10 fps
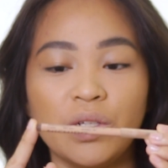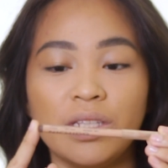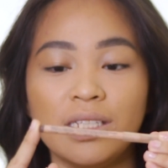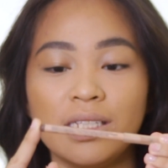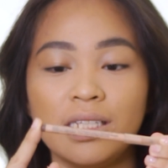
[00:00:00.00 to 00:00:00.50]
So,
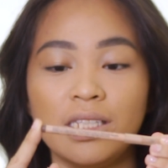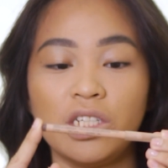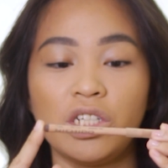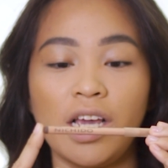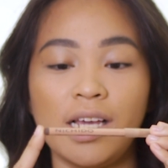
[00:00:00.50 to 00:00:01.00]
this is in
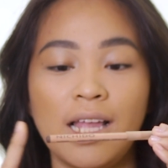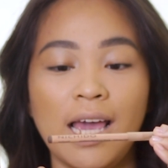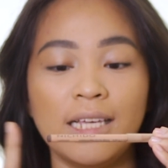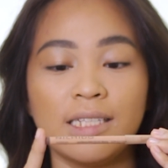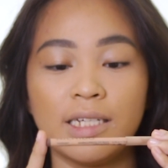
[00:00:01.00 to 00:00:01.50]
the shade
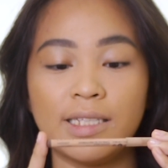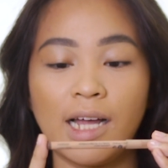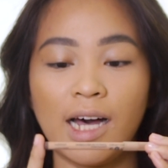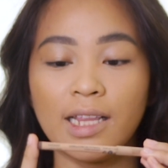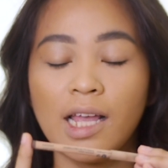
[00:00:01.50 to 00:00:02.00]

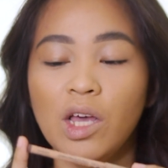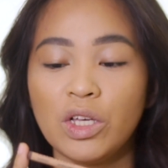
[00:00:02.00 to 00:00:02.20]
Hazelnut.